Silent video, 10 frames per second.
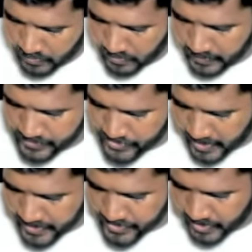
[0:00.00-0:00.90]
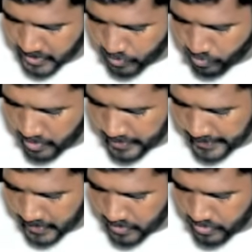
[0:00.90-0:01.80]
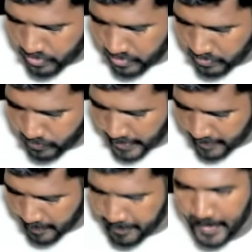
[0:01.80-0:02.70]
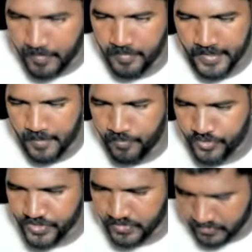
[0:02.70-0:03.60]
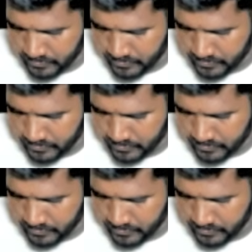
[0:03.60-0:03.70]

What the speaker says: In statistical quality control, we have a problematic portion,